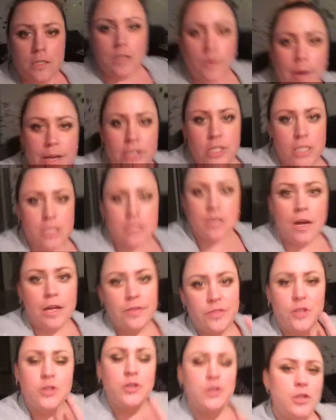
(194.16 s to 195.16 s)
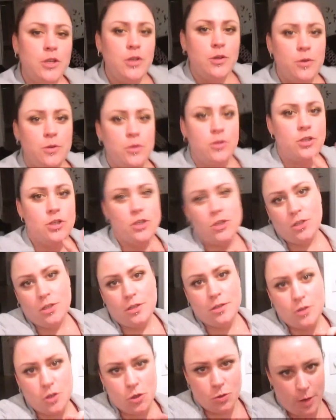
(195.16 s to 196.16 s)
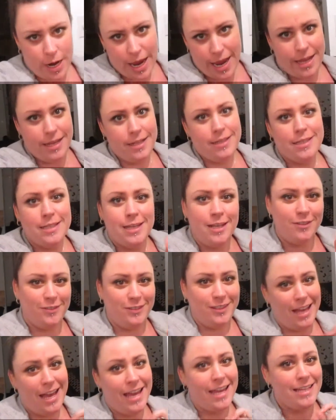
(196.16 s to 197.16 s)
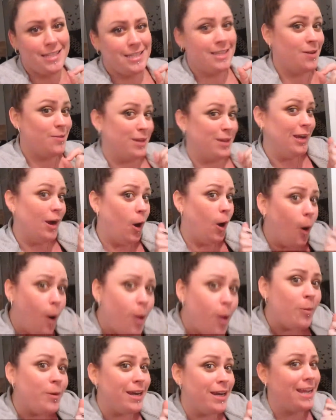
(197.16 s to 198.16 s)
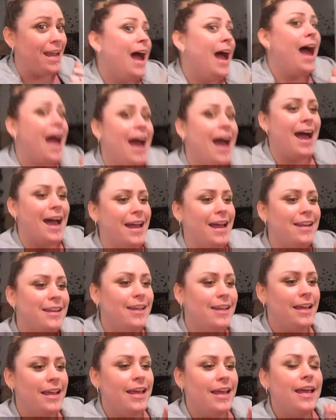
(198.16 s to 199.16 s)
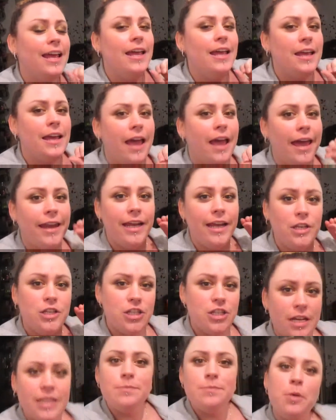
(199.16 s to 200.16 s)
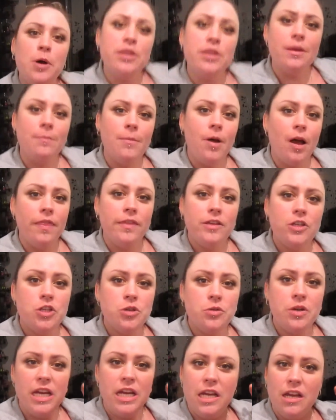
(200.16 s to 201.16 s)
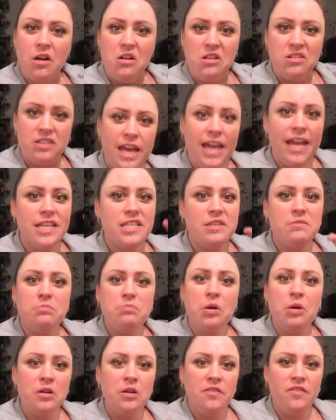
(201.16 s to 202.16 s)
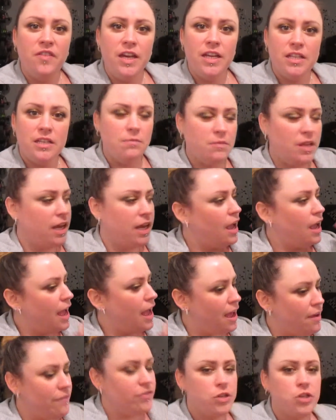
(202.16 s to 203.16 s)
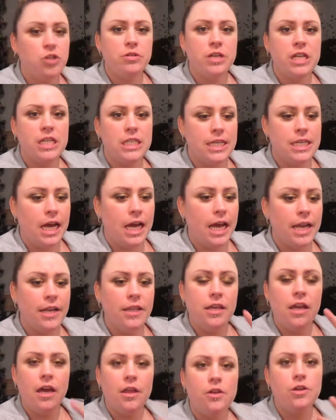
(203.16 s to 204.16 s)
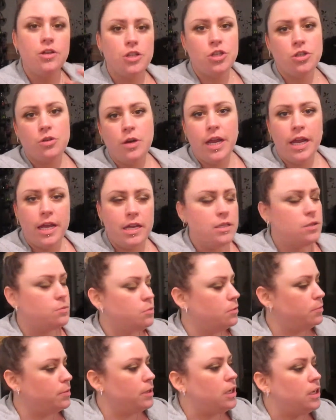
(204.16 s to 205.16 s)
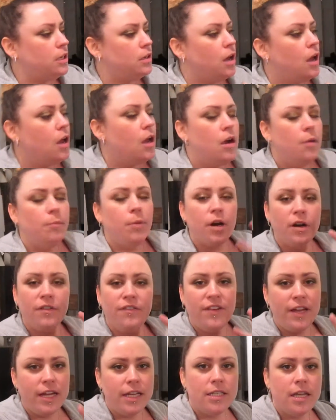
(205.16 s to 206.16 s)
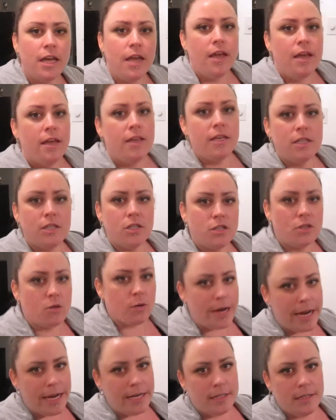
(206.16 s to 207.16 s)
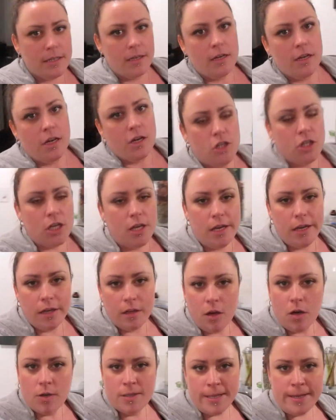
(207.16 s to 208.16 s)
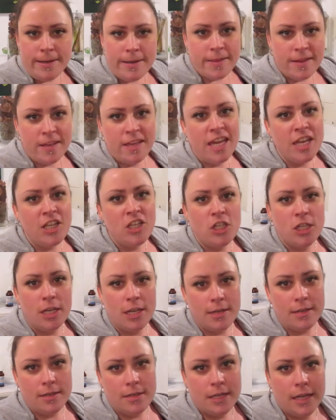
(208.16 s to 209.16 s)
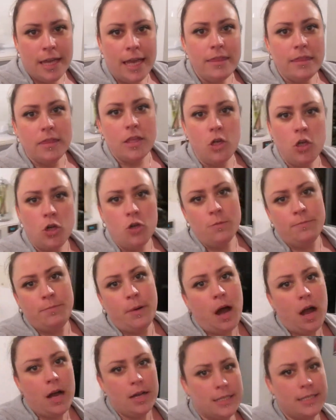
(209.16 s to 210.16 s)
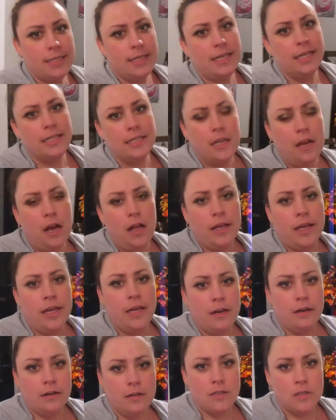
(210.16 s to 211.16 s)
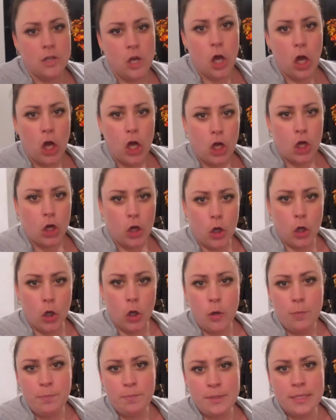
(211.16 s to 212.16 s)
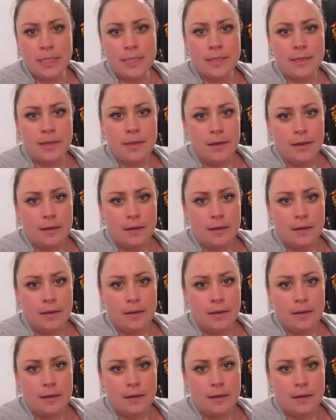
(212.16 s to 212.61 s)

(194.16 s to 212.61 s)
so I just got the two strands of lights that we already had and I just put them on the tree all nice and perfect. I'm like, half the tree is done. The other strands will be perfect. This is great. Gillian goes into the kitchen to get the new boxes. all I hear is, oops,